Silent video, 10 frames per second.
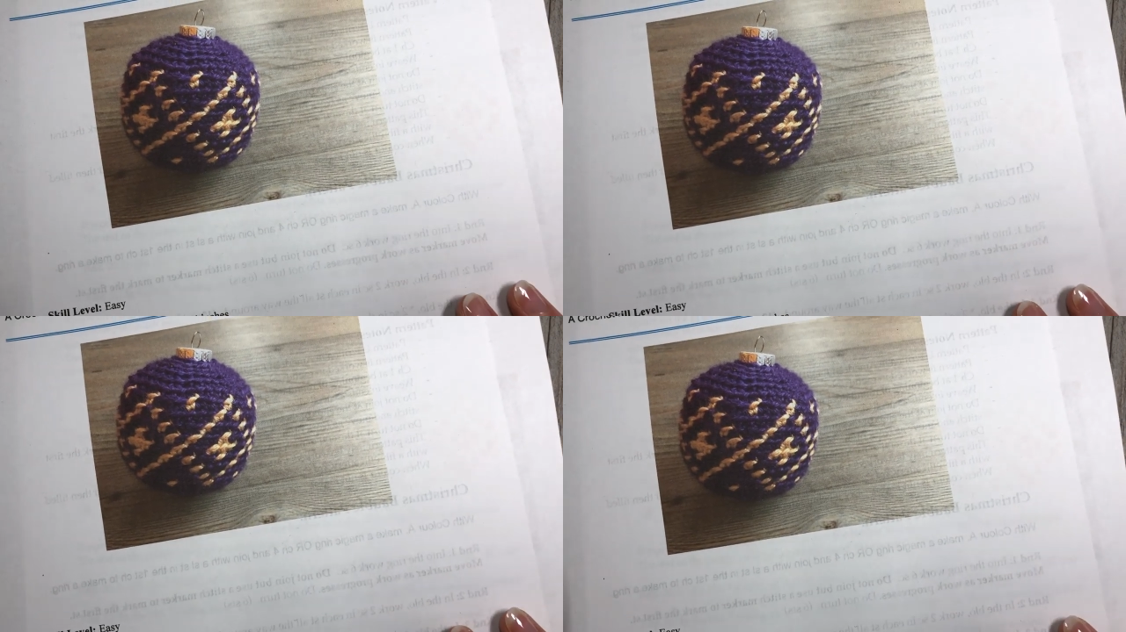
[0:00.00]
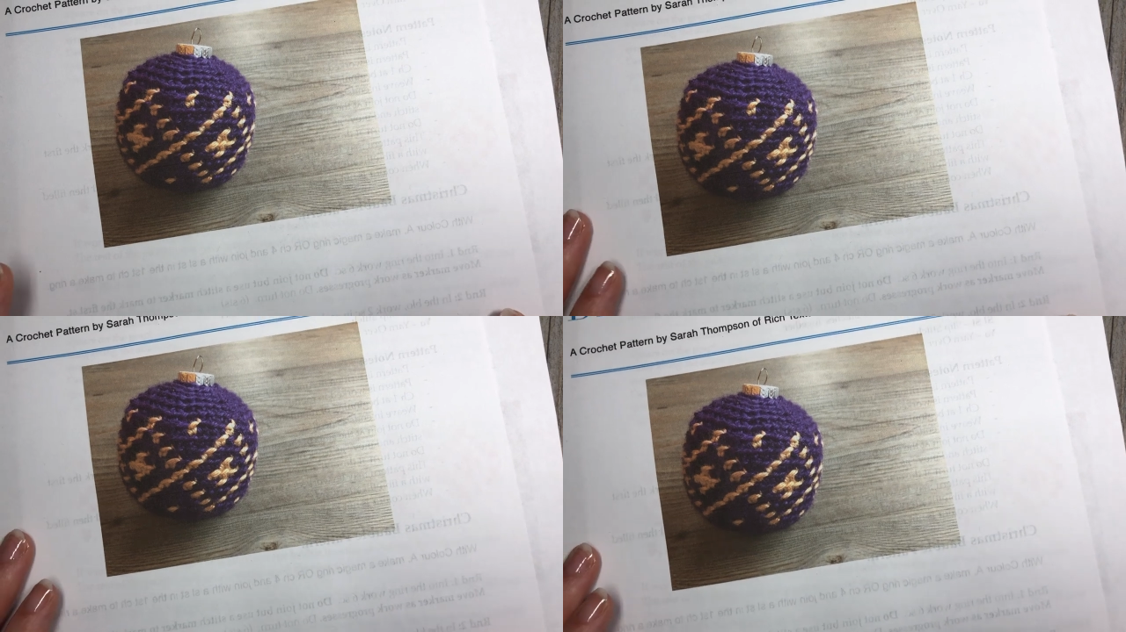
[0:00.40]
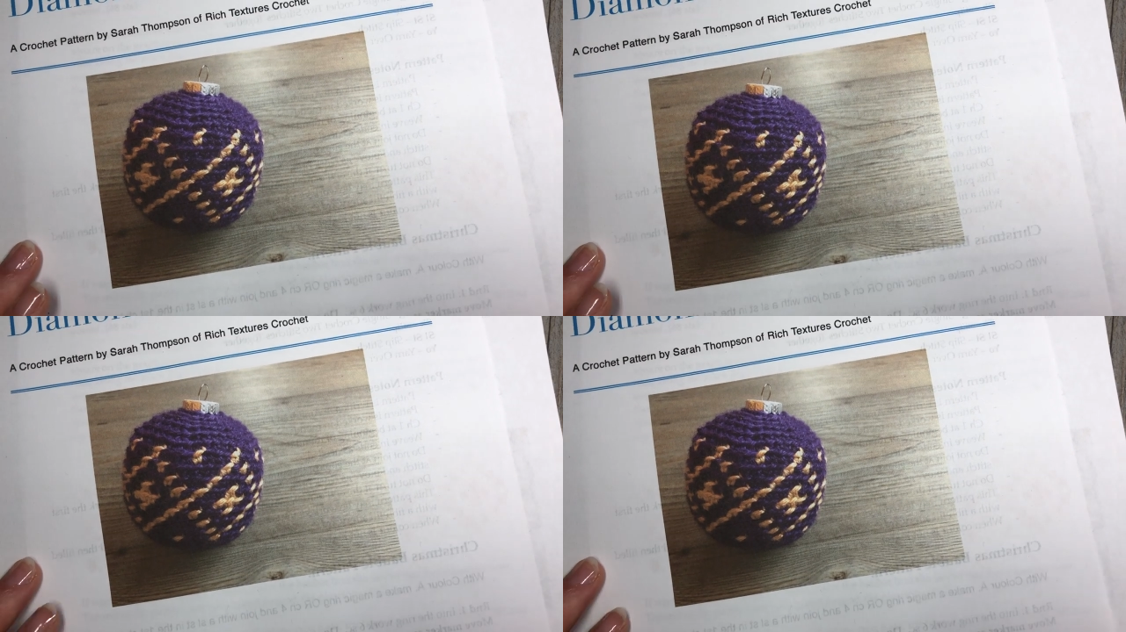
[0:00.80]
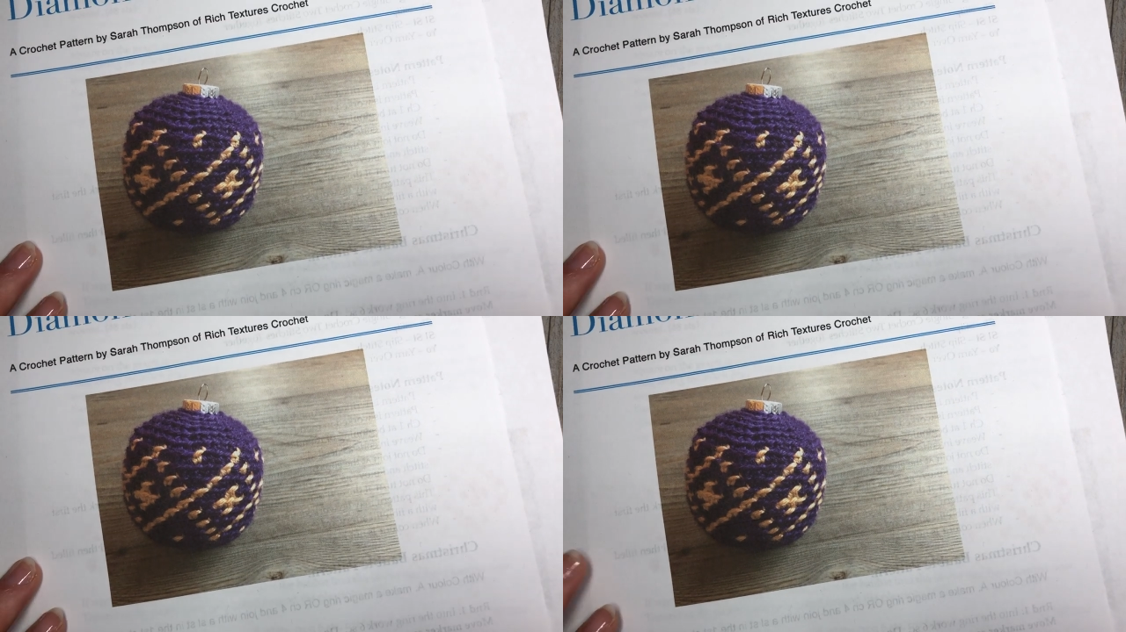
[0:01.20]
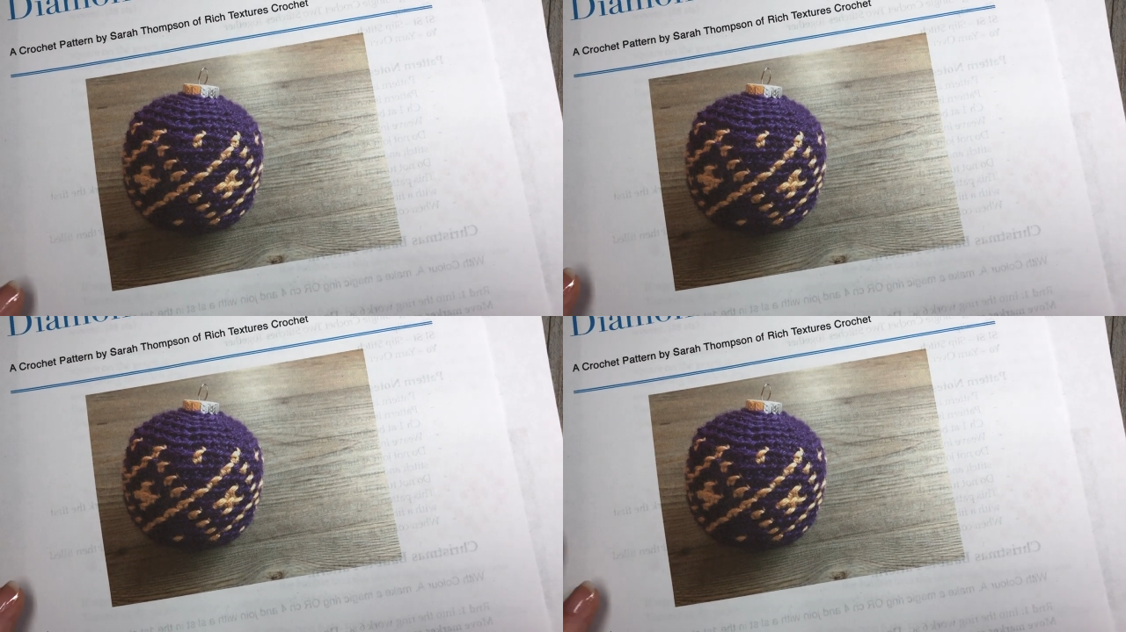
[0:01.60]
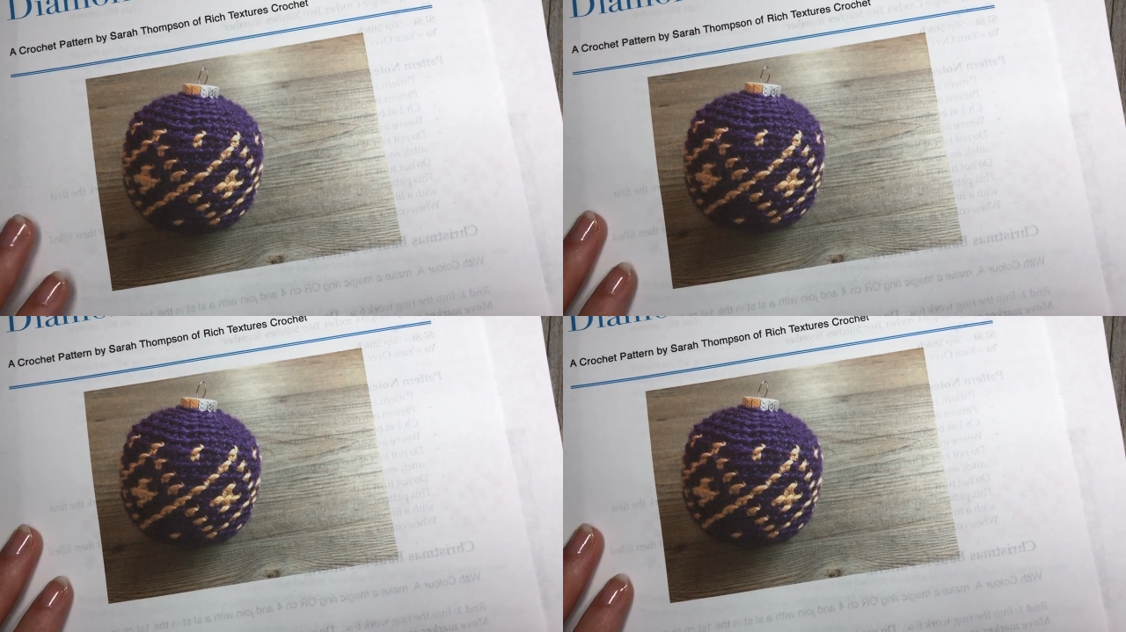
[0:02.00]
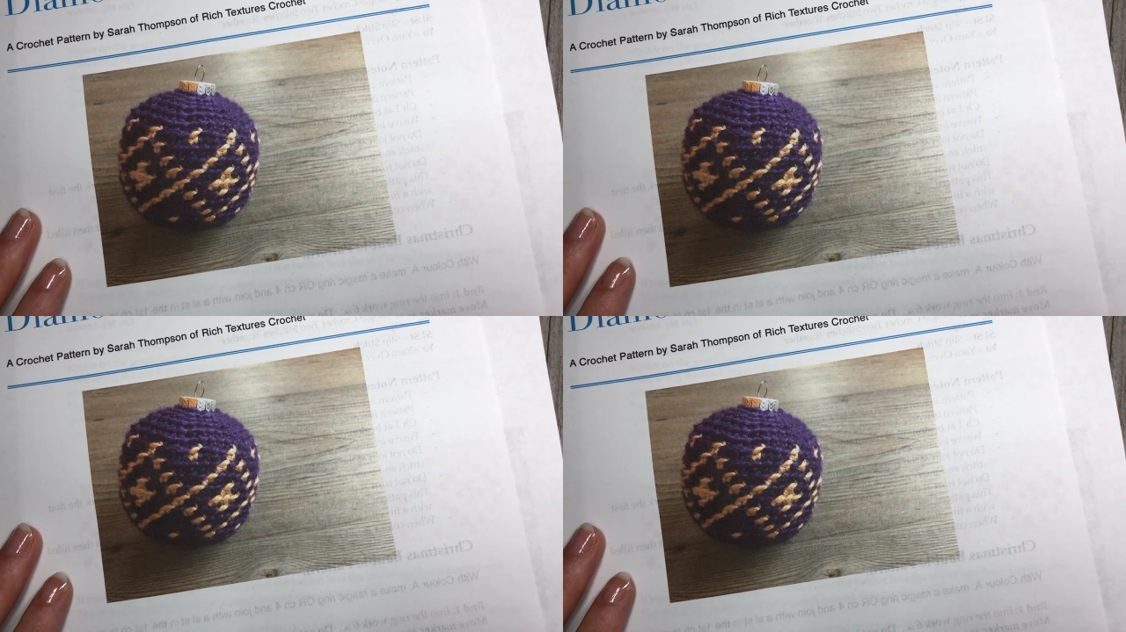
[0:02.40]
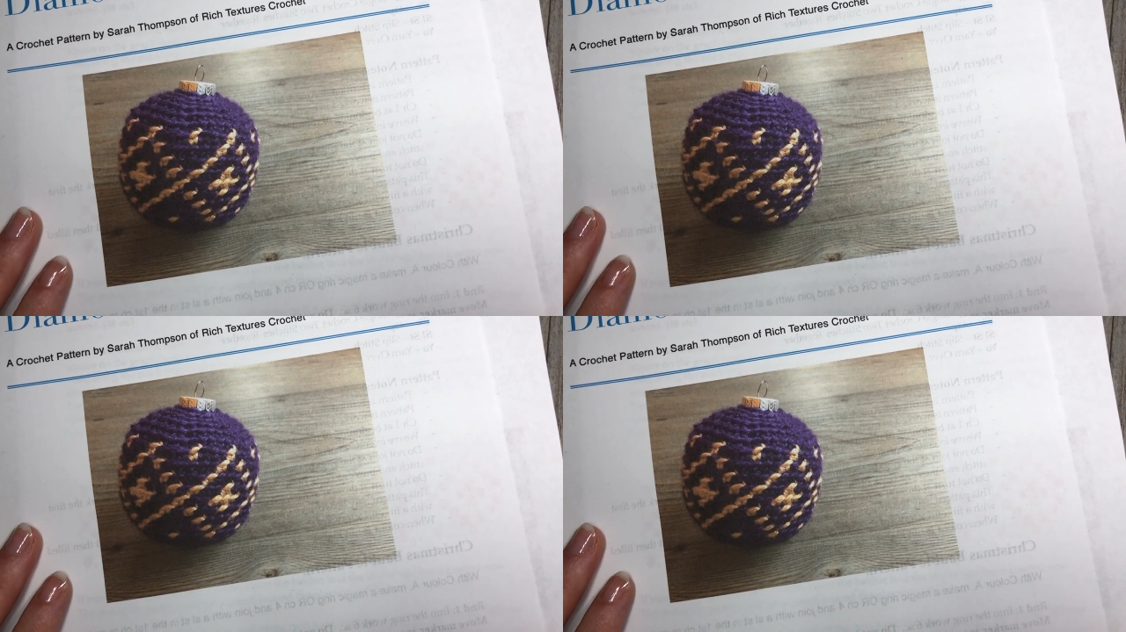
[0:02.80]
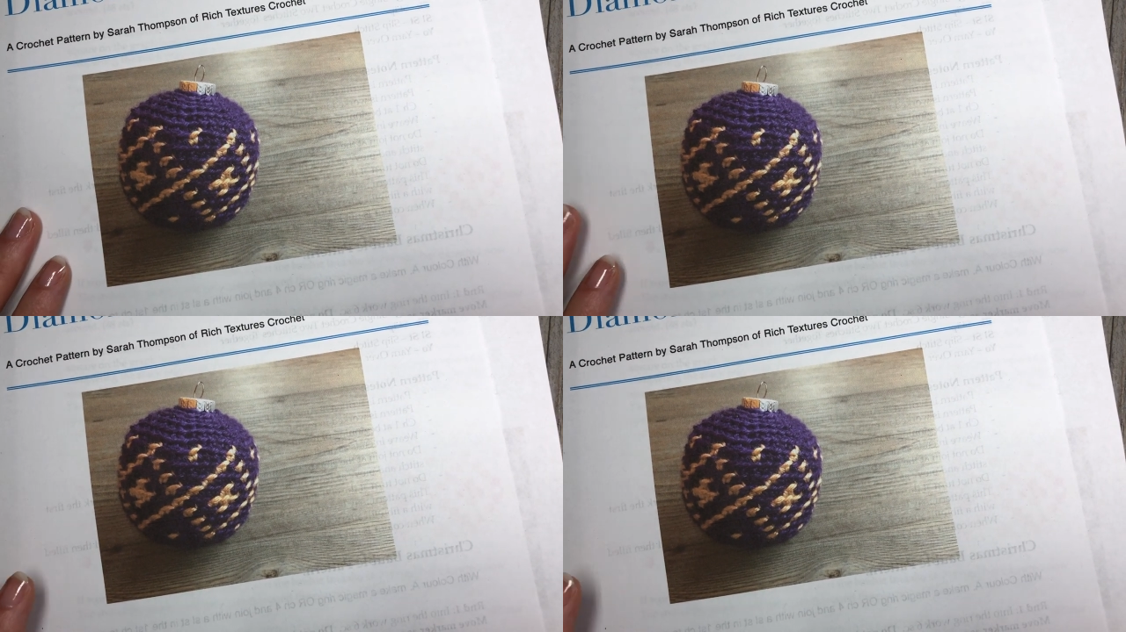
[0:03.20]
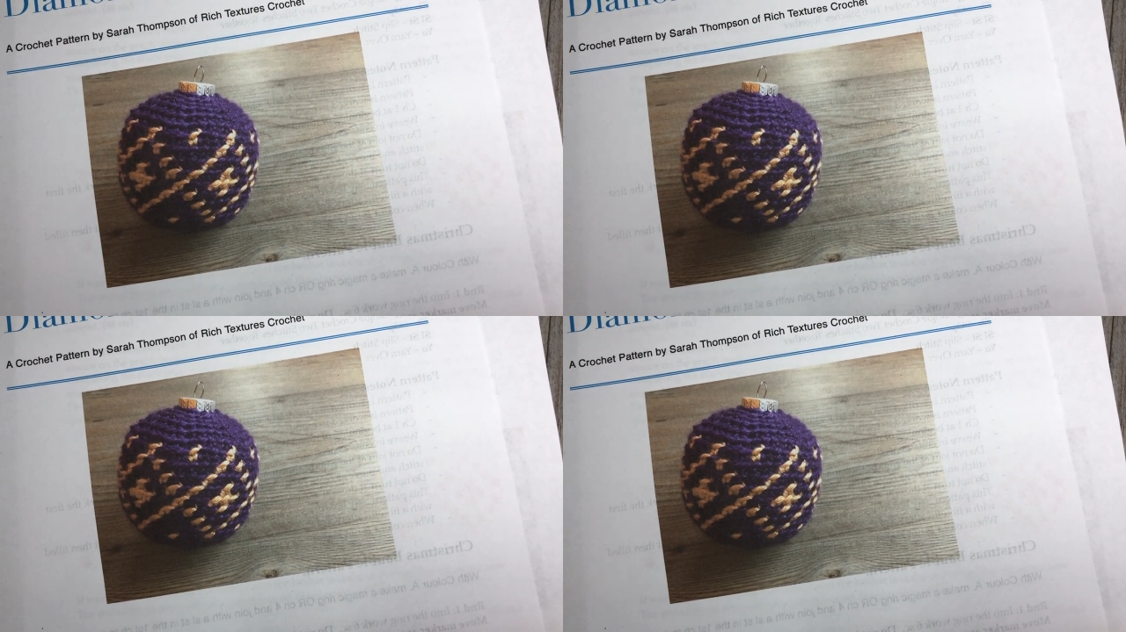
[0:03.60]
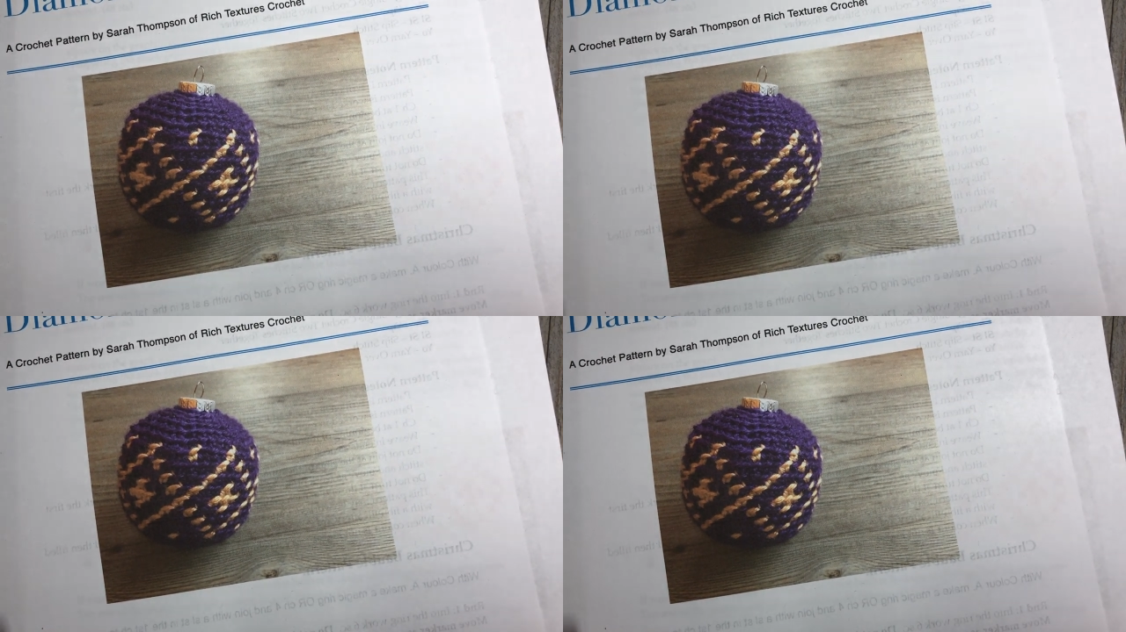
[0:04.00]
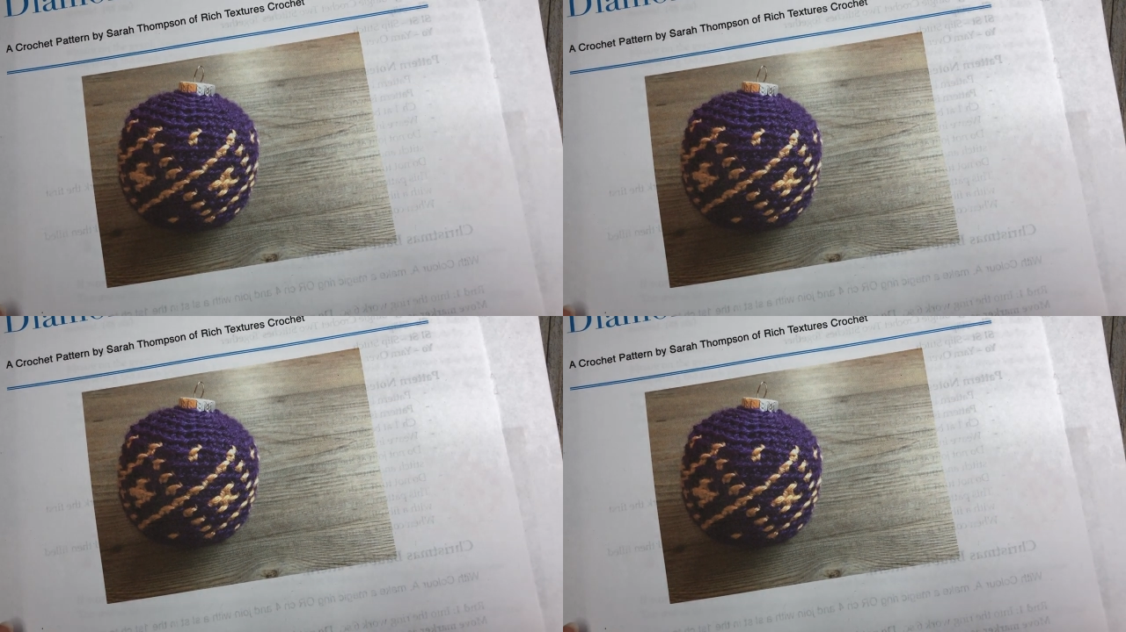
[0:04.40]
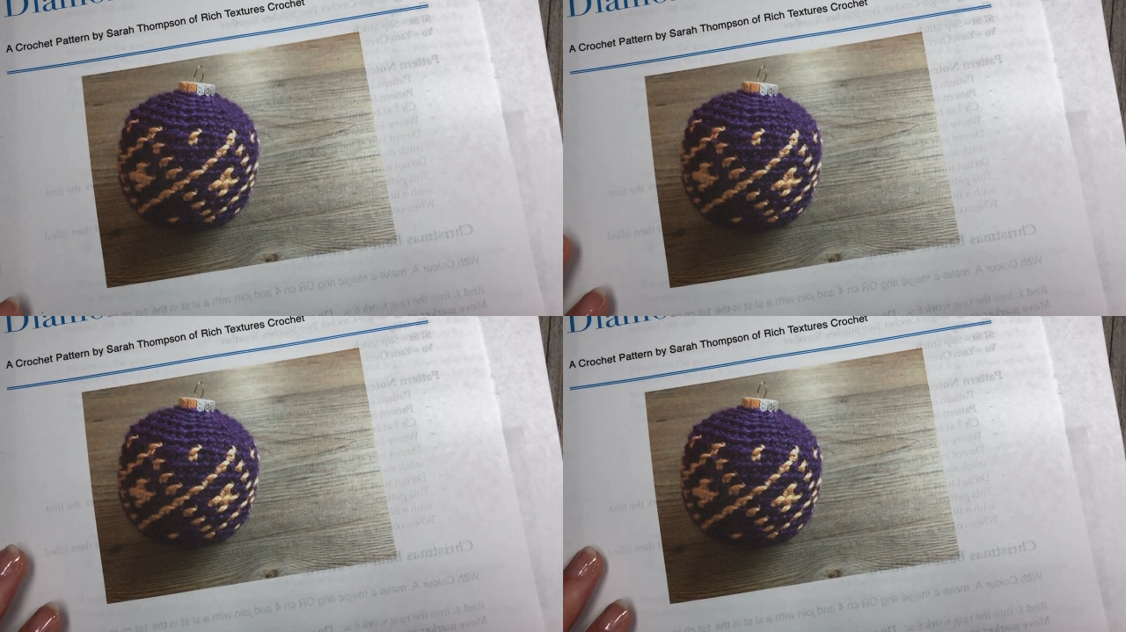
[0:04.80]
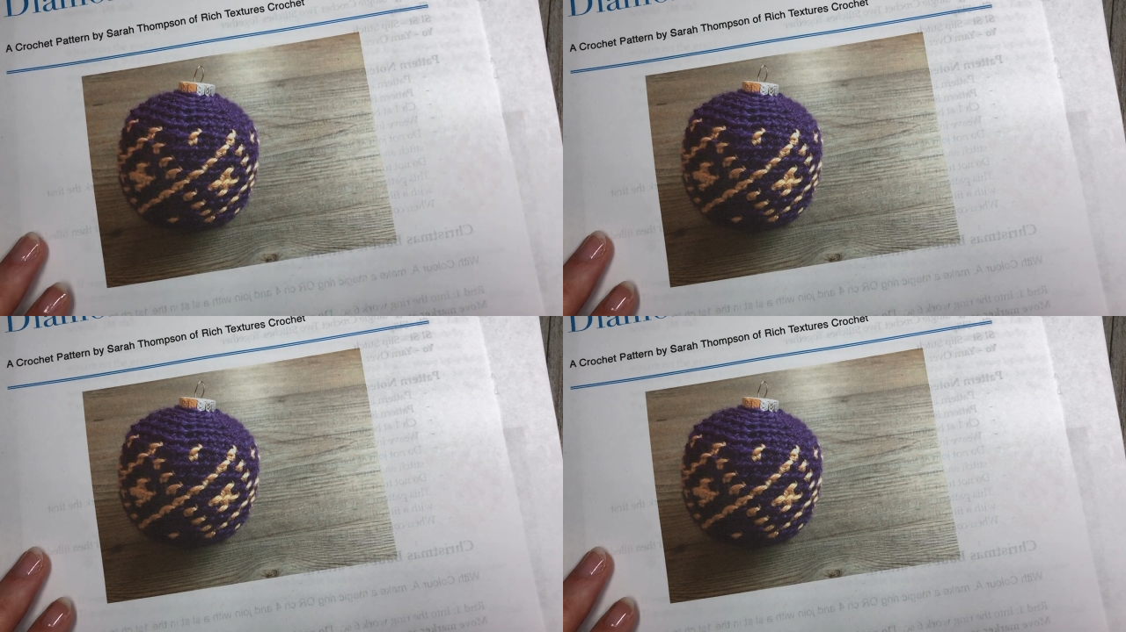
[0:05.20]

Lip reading: Nobody's mouth can be seen.